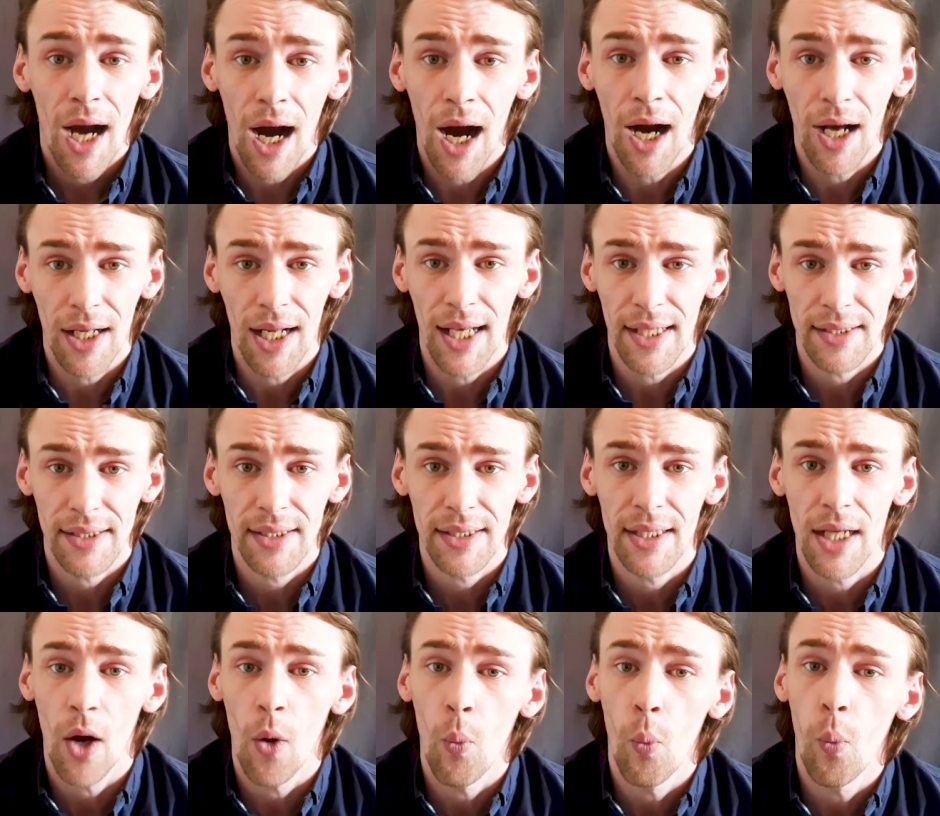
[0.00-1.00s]
I'll
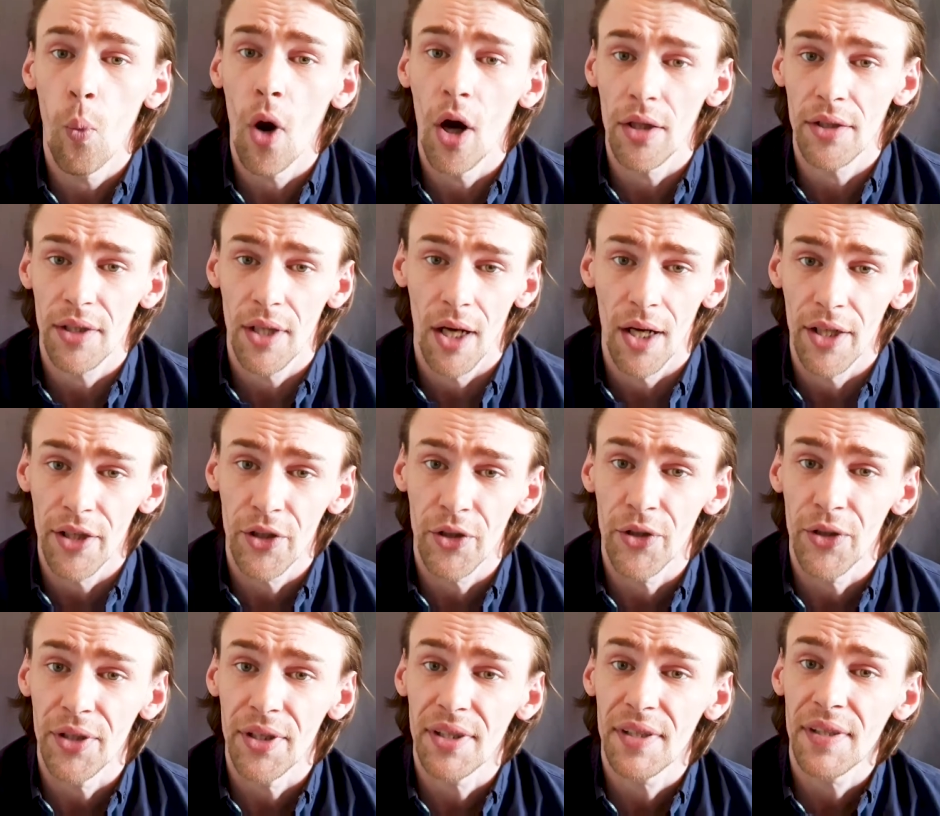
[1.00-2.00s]
ask what I
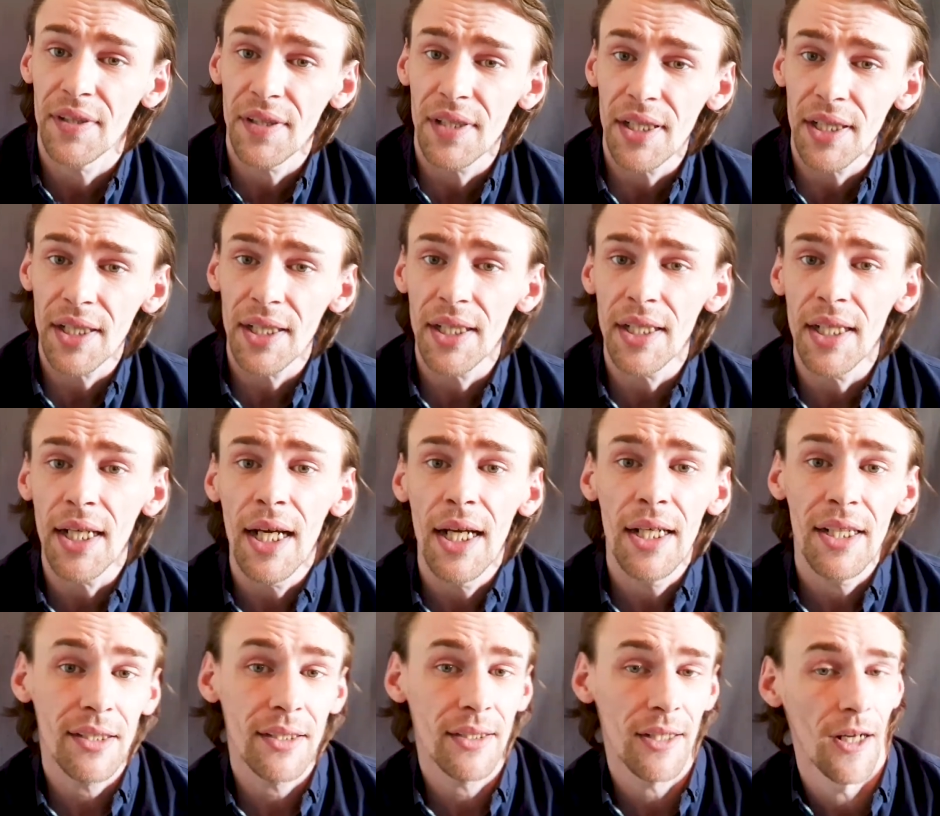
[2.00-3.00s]
could see,
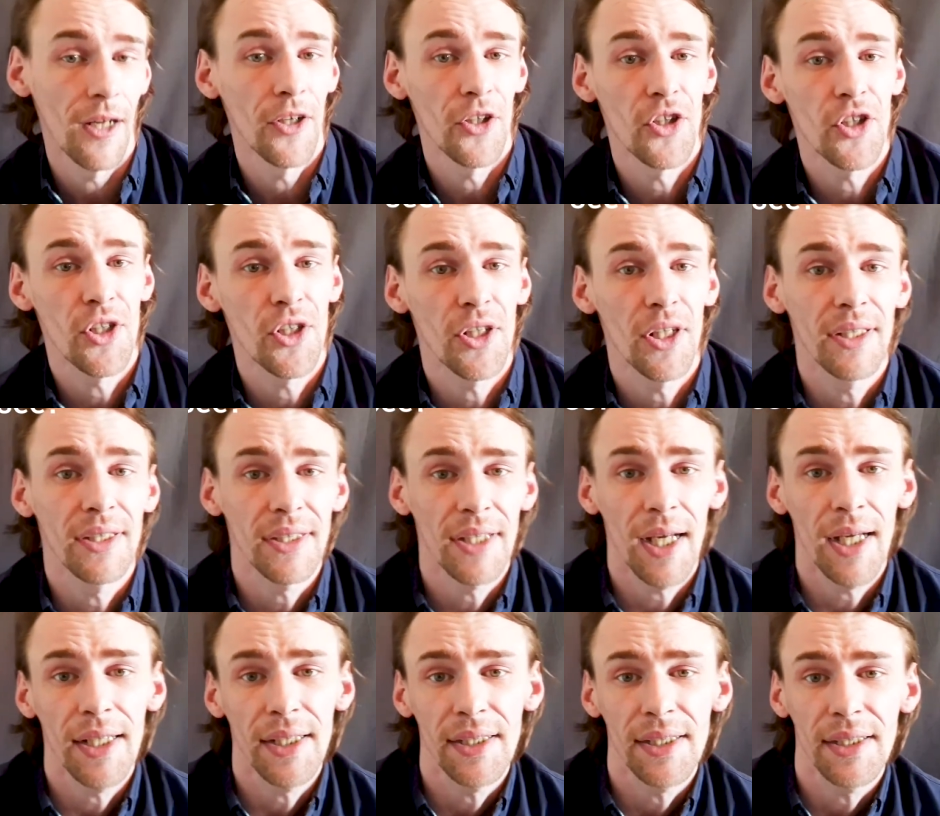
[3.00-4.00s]
touch,
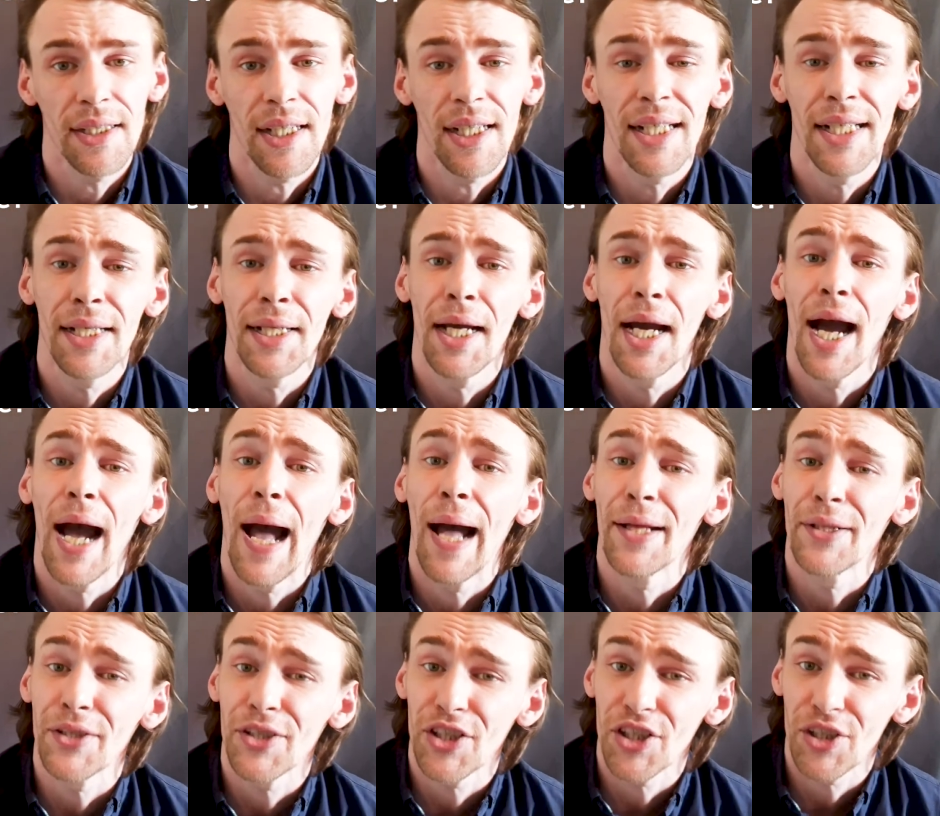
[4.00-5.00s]
taste, hear and